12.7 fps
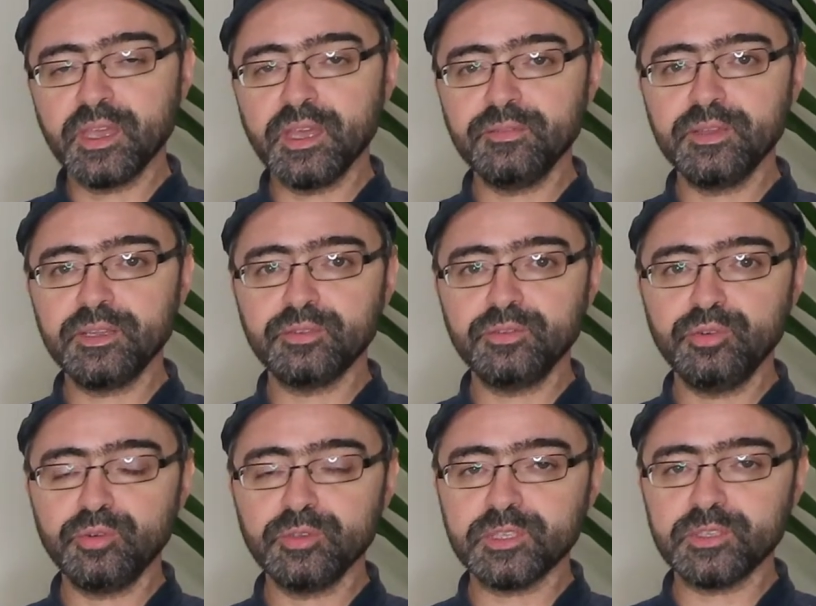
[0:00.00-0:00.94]
having to
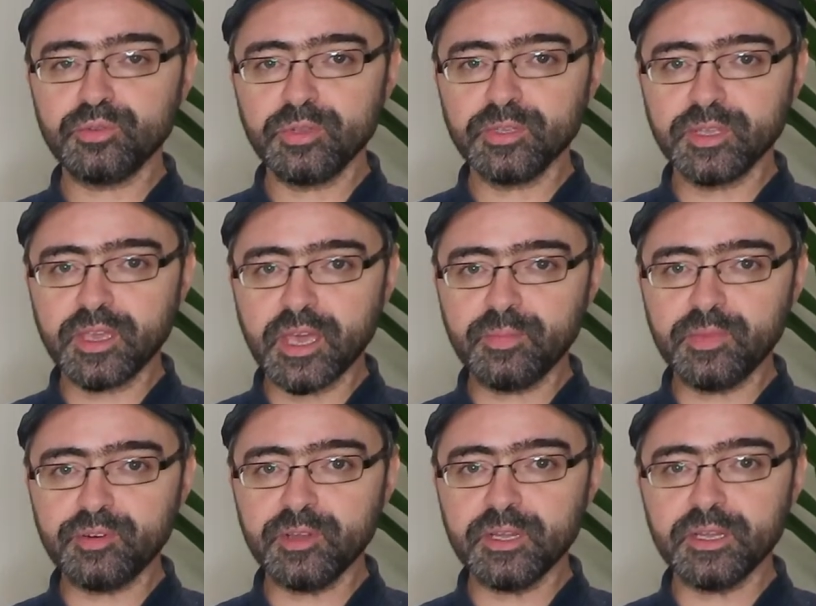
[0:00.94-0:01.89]
use an old
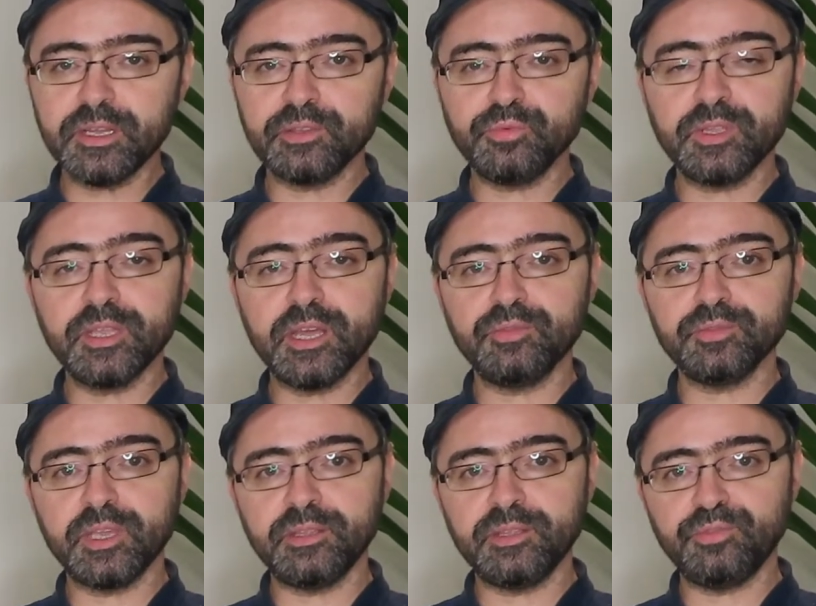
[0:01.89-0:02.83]
camera and
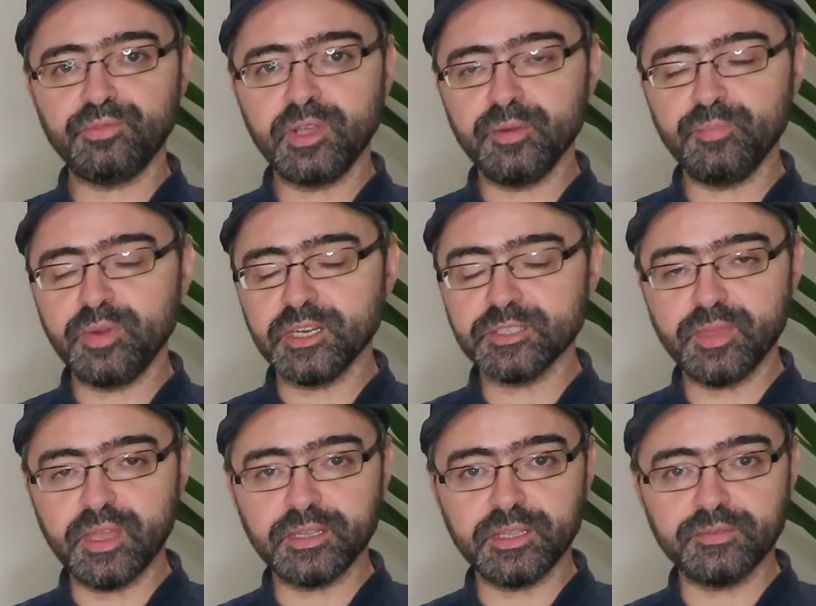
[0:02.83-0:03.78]
without any real
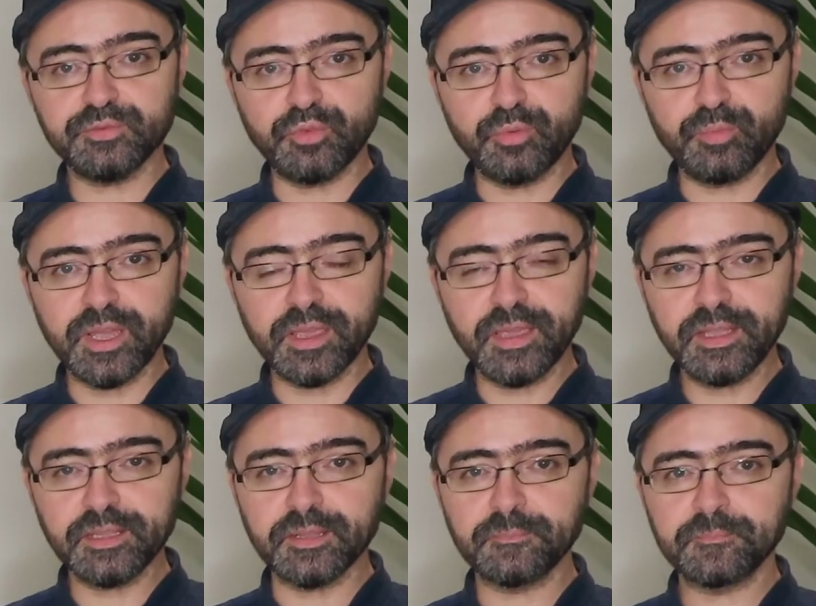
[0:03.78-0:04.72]
perspectives from my
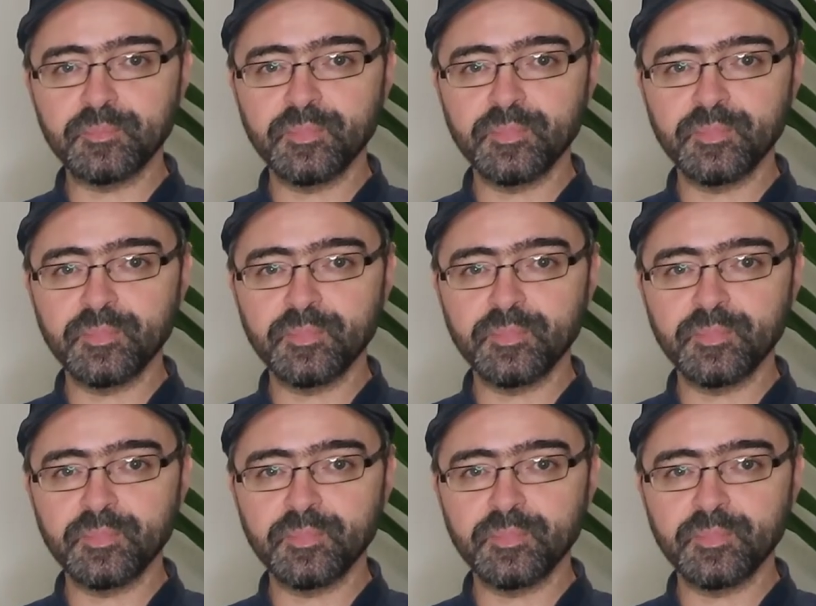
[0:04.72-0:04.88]
end.